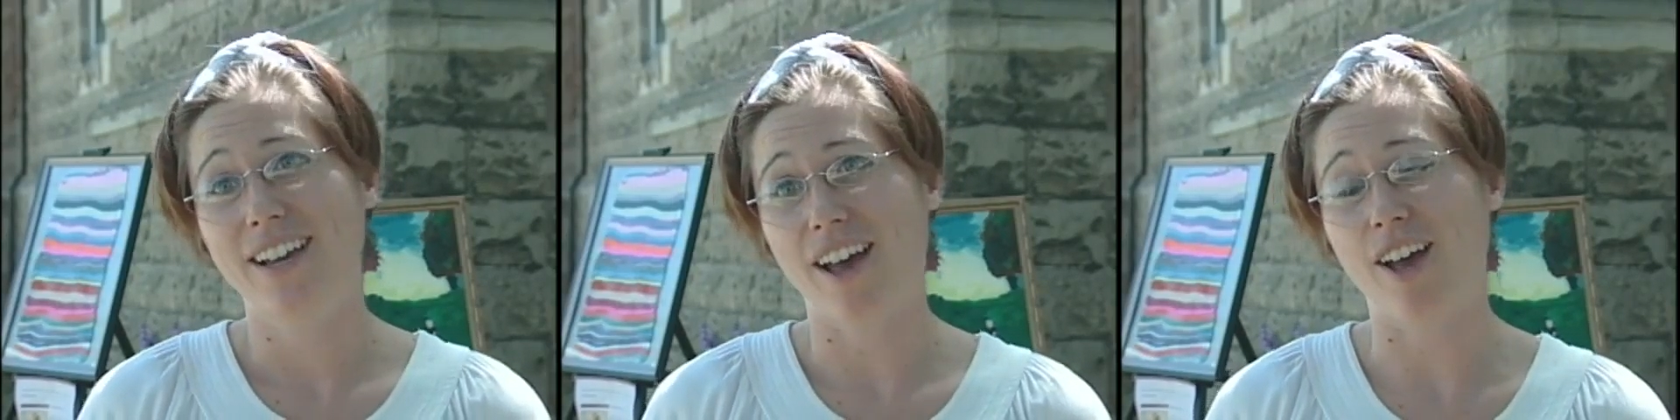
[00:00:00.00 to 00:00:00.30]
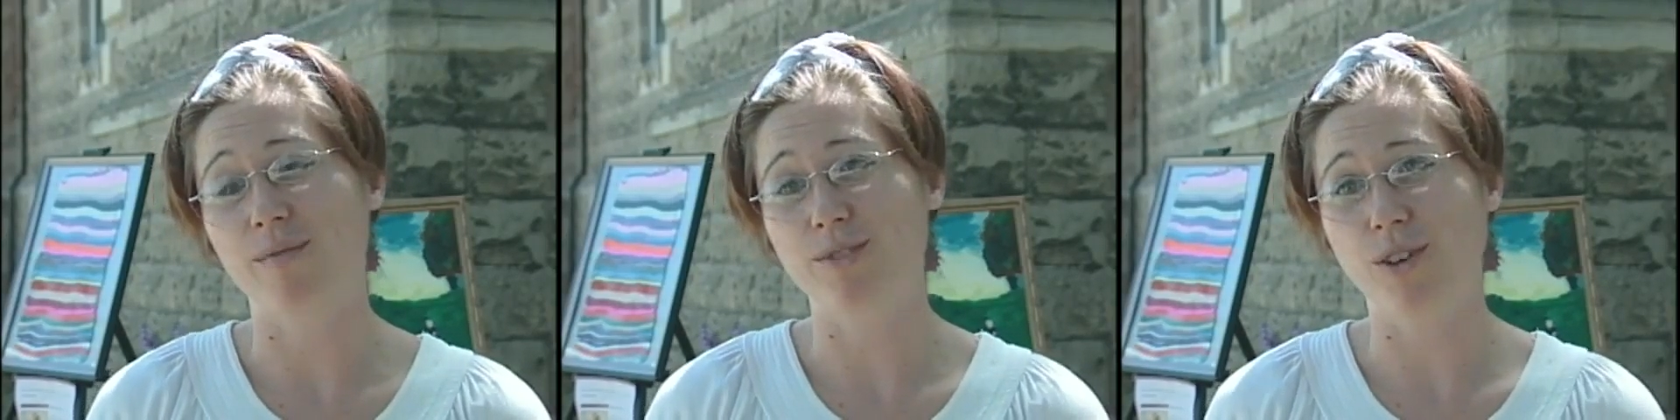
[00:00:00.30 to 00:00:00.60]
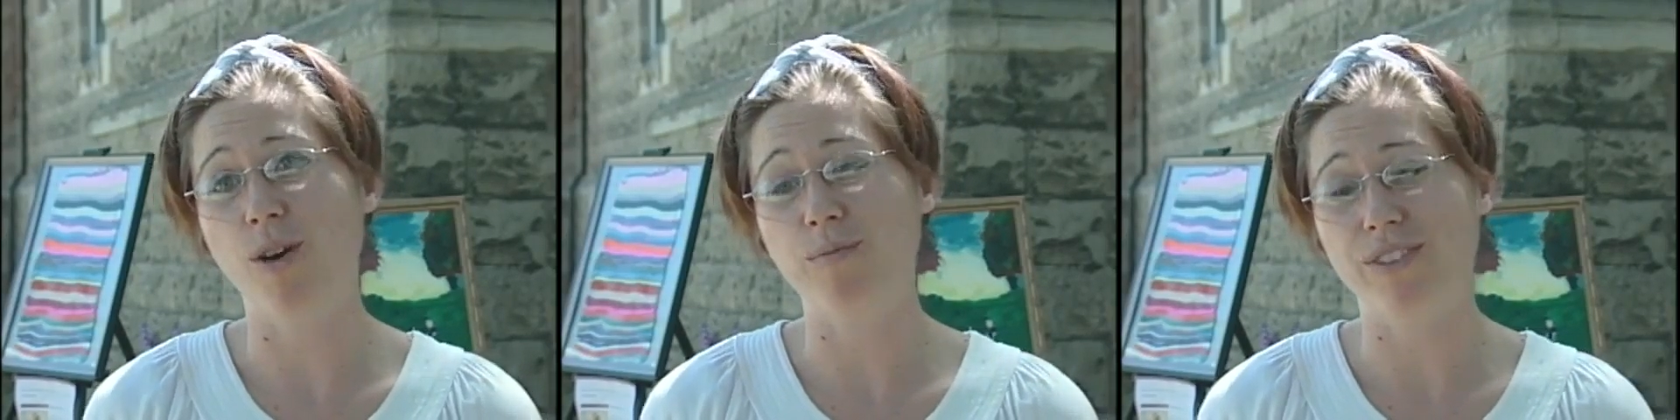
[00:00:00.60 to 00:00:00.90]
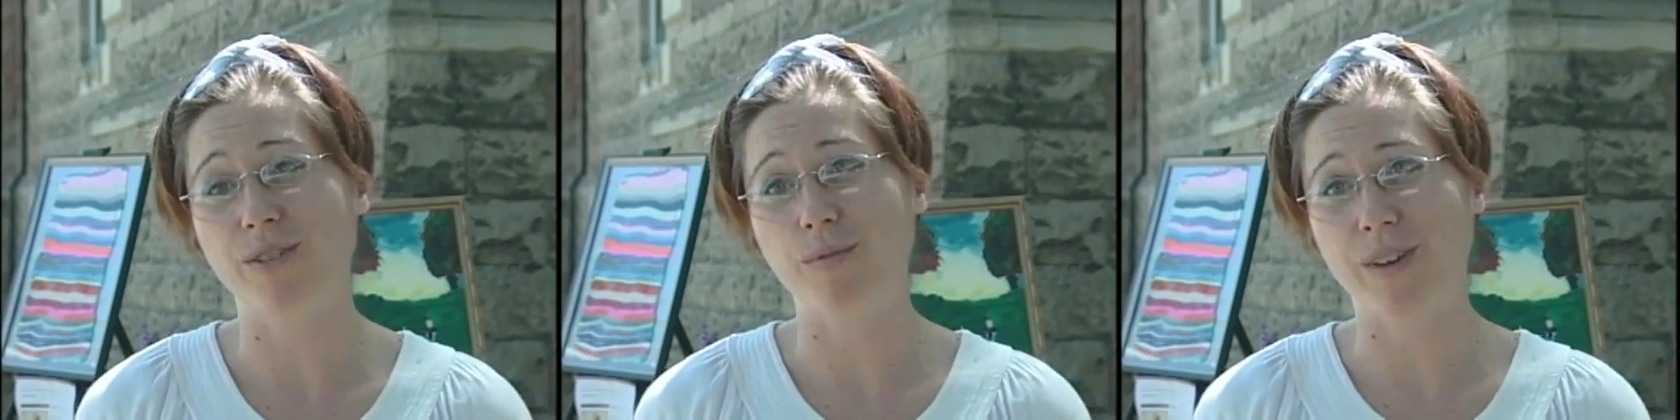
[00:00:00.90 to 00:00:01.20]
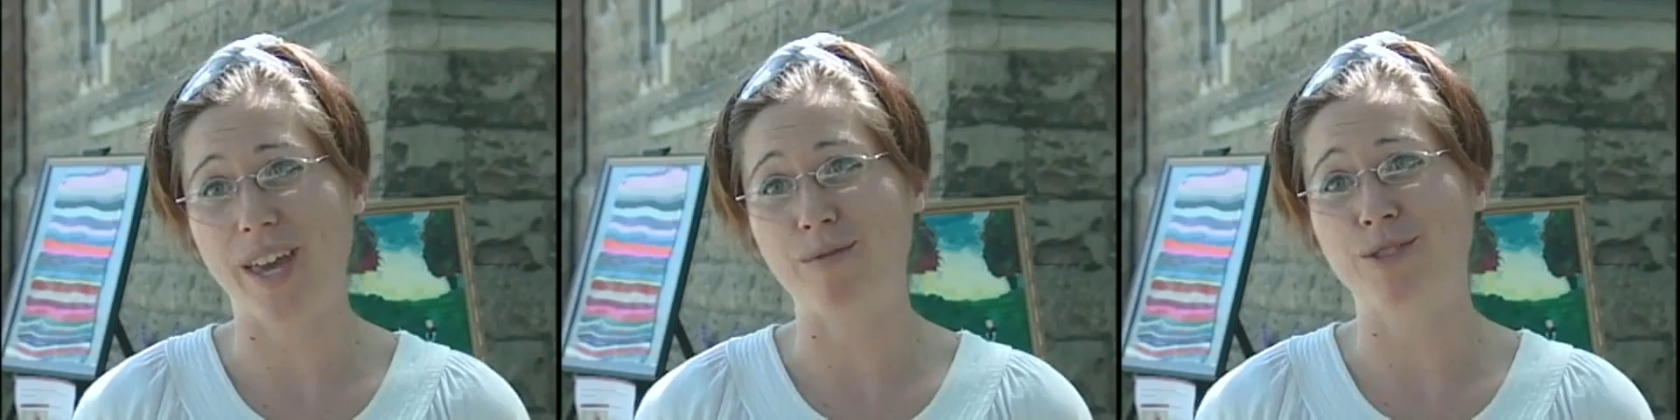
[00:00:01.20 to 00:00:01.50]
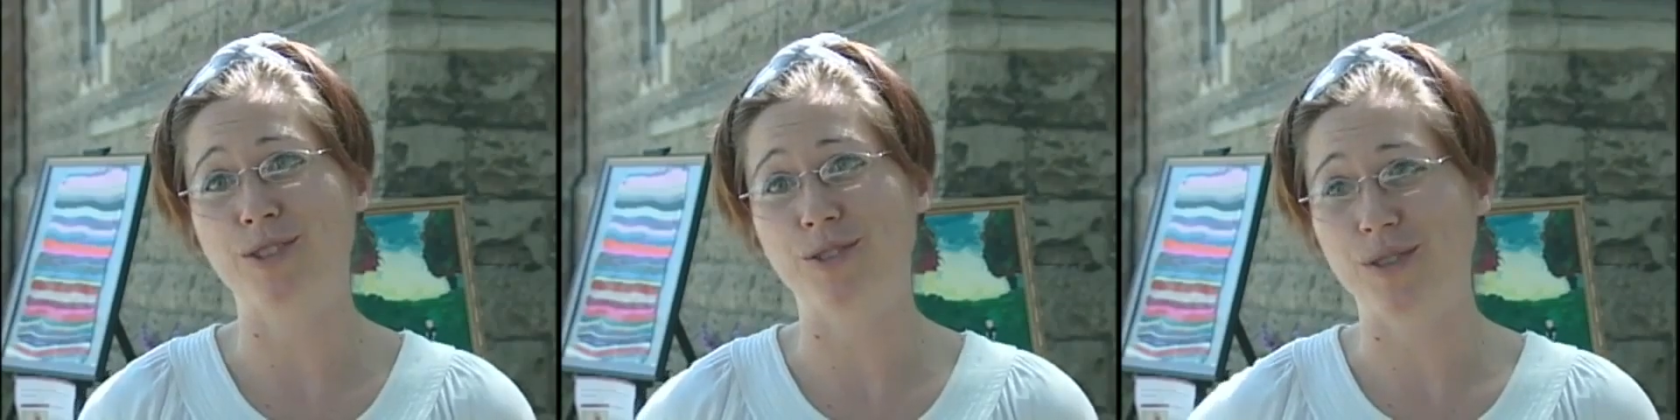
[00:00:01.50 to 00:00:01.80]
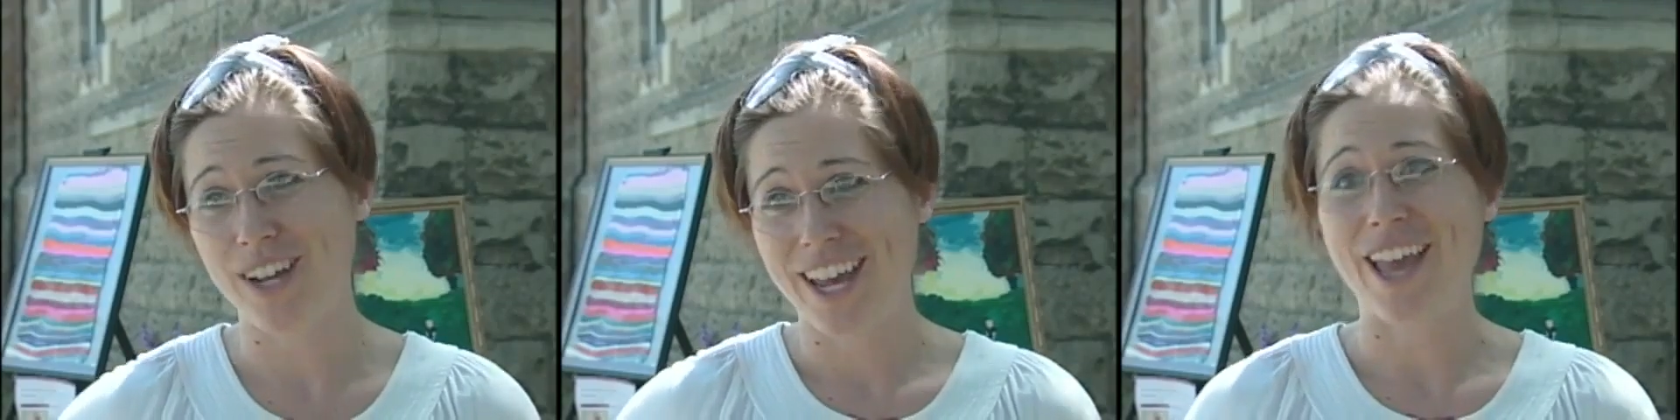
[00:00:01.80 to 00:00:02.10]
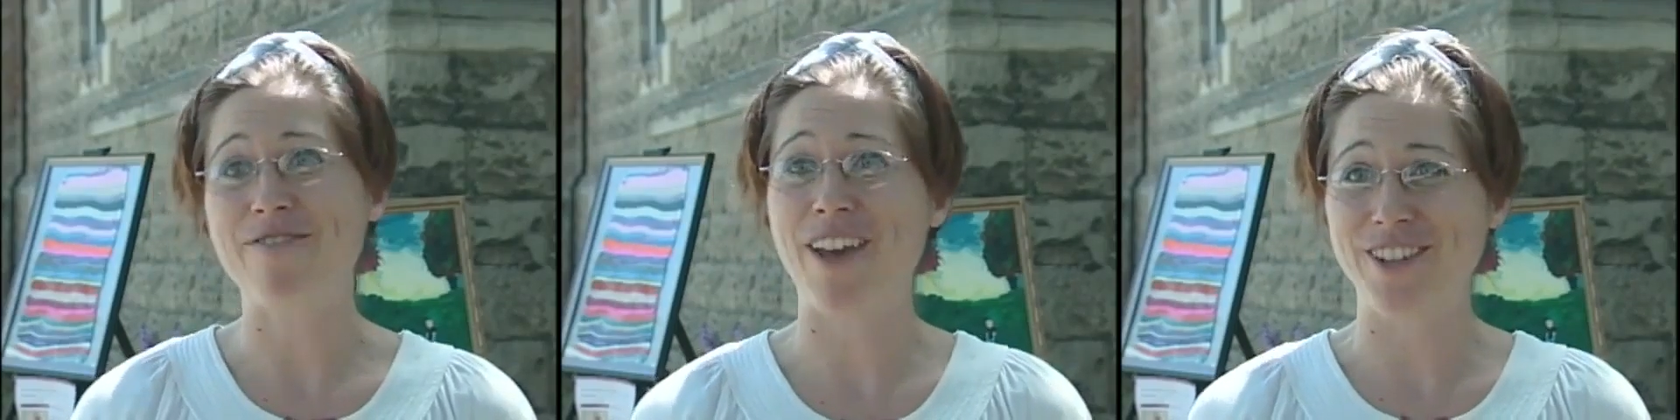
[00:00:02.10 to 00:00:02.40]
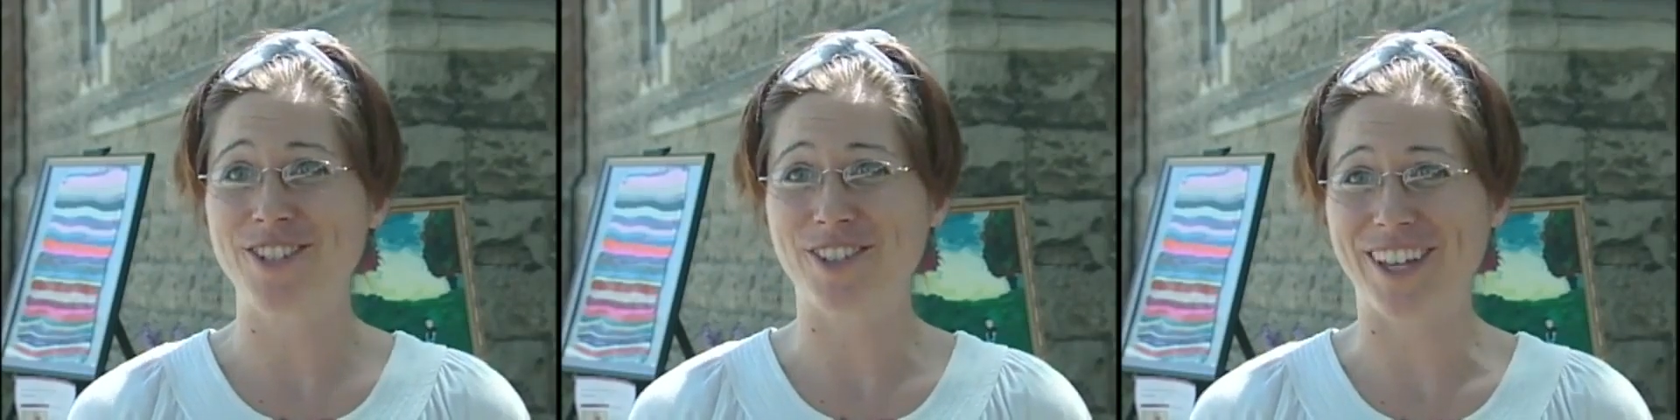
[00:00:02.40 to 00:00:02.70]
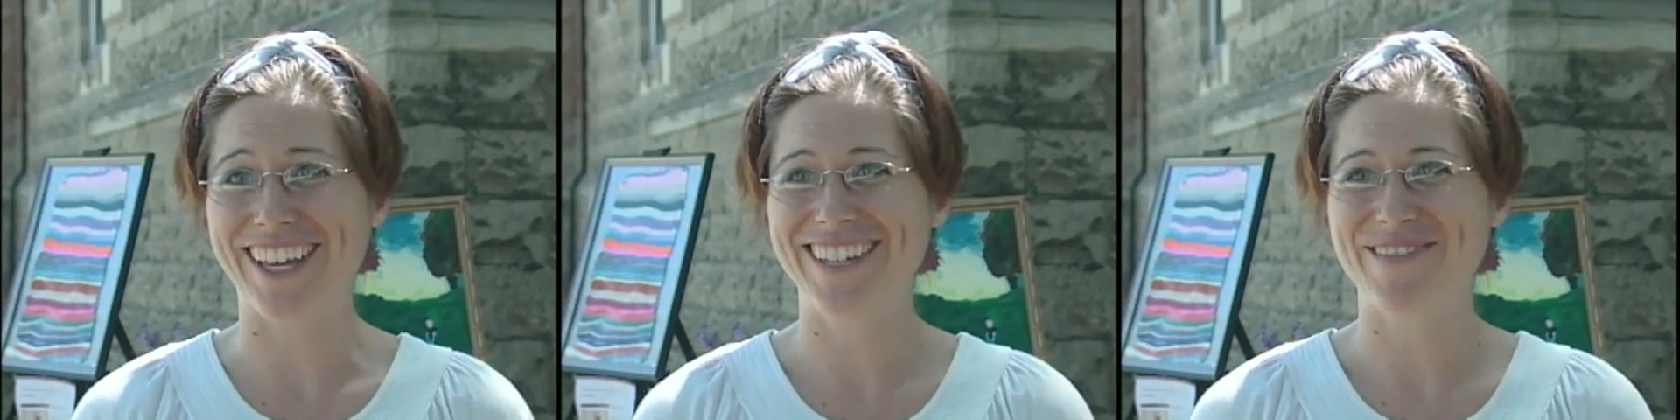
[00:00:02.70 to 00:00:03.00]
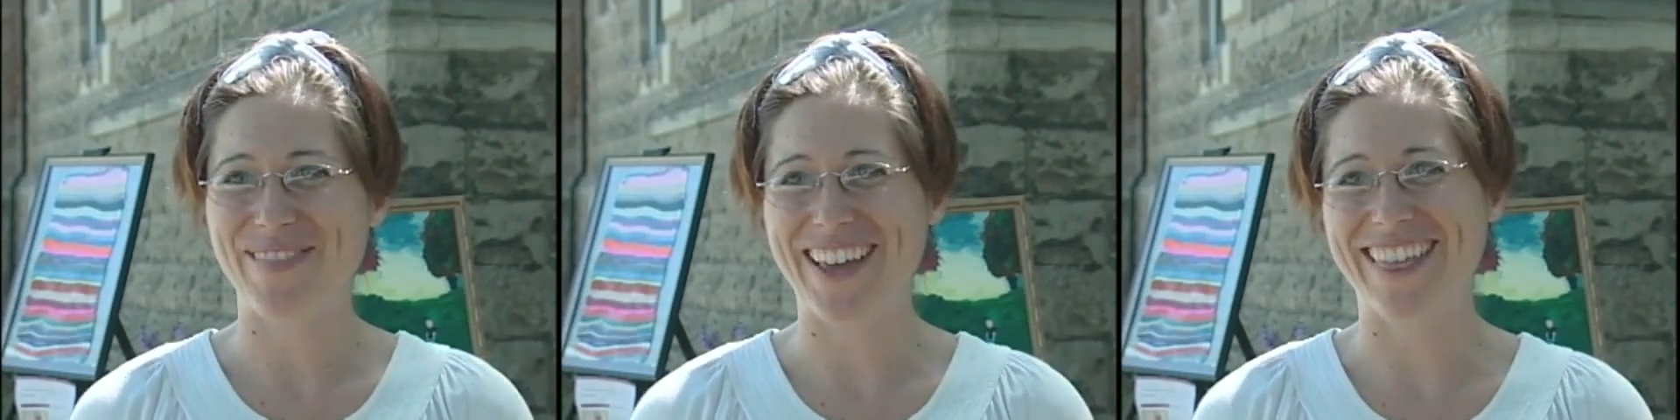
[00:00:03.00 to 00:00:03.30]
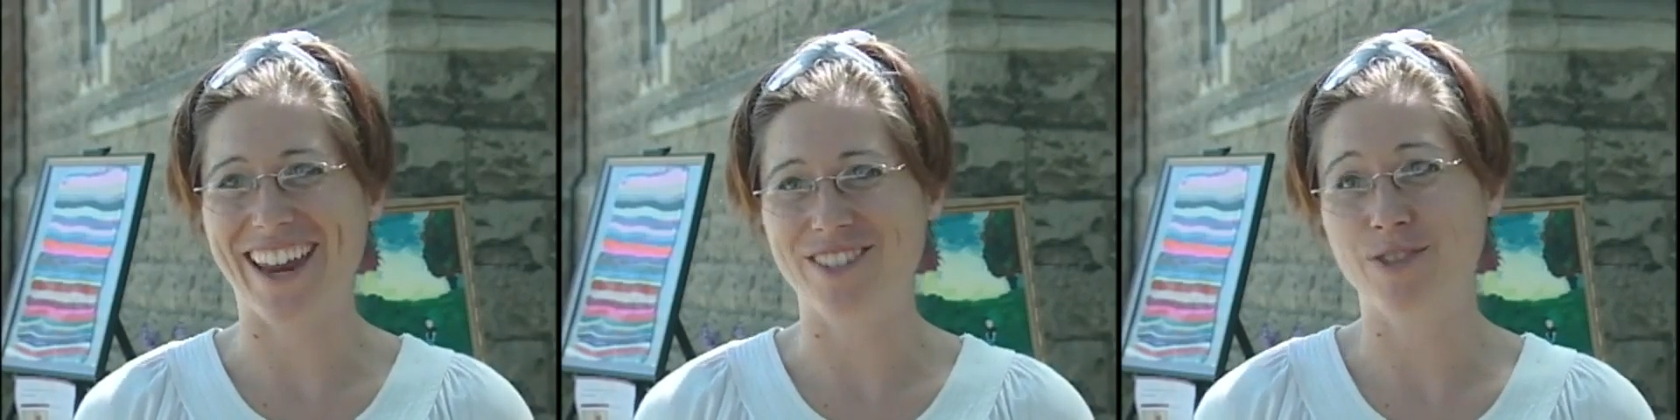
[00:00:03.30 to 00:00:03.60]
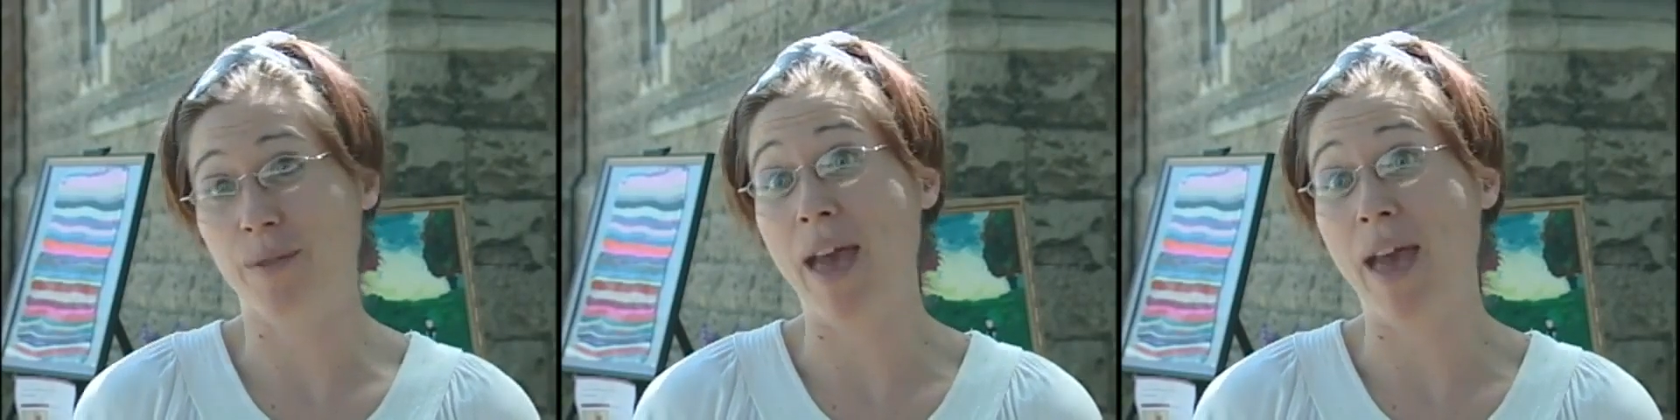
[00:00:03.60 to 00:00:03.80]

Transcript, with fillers: um, so hopefully we'll be able to eventually make that dream